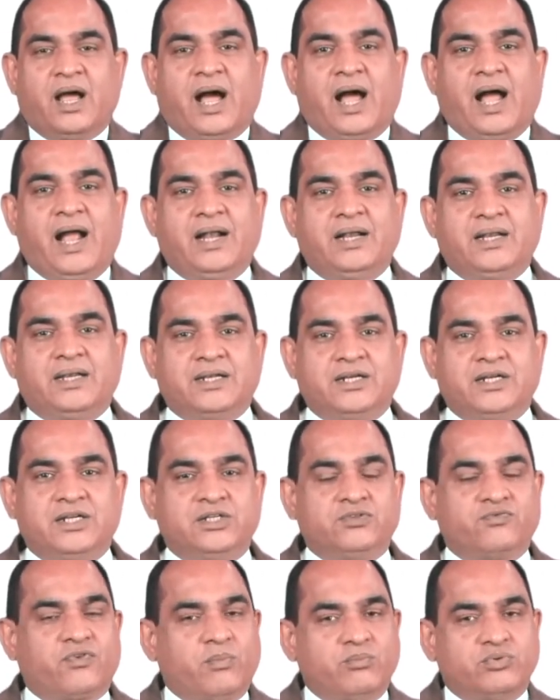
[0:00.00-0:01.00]

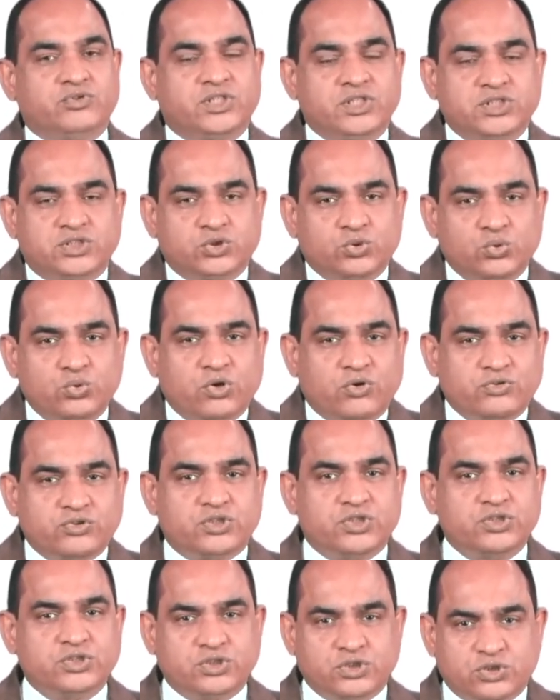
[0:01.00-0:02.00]
and since
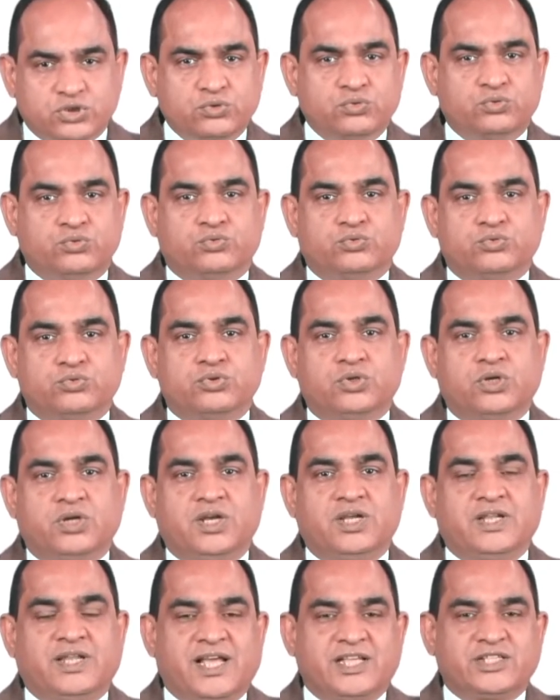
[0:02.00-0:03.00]
2002
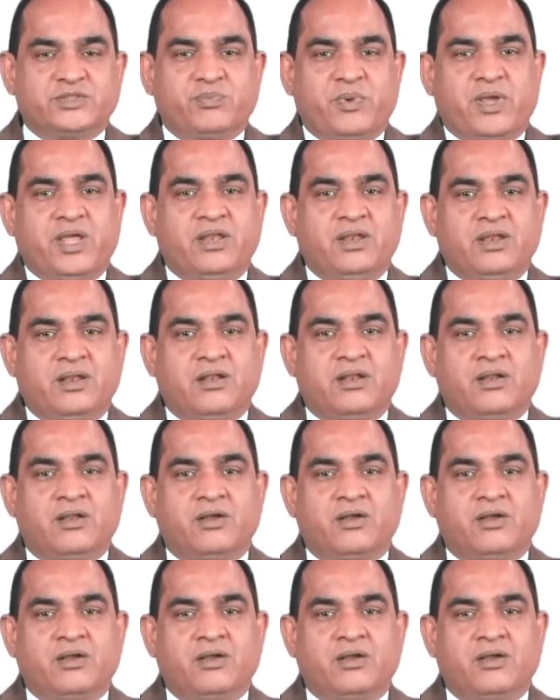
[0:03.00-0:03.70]
it has been